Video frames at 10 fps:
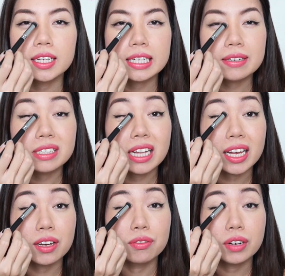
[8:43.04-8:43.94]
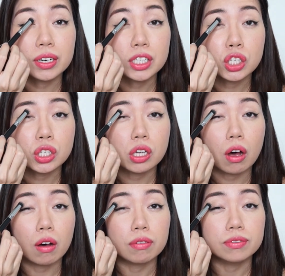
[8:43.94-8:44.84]
It gives like a very
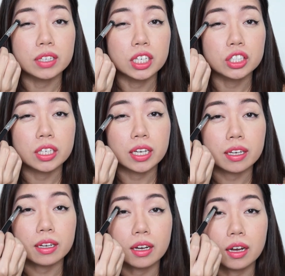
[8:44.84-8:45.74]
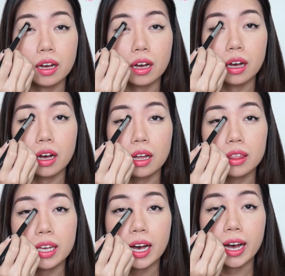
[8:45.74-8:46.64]
soft finishing
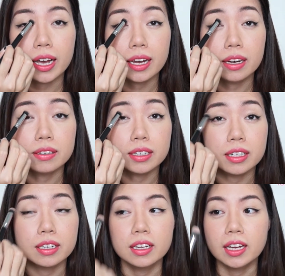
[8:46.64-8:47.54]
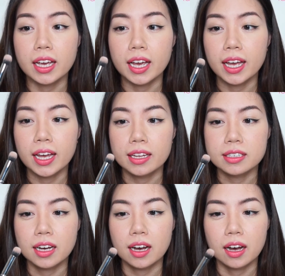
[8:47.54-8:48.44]
on the eye area,
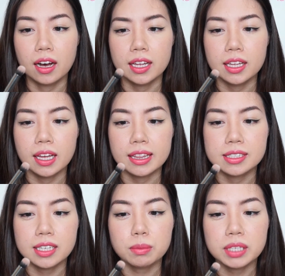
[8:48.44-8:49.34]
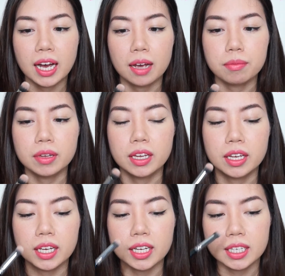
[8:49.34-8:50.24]
and at the same time
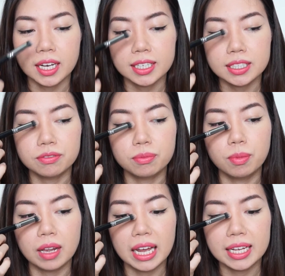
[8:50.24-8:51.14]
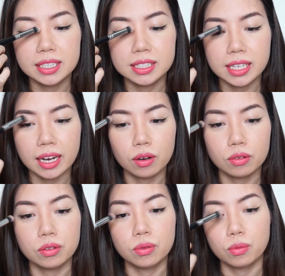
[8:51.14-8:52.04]
it kind of blends out
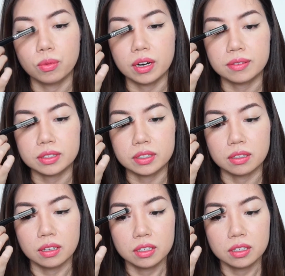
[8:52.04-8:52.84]
whatever the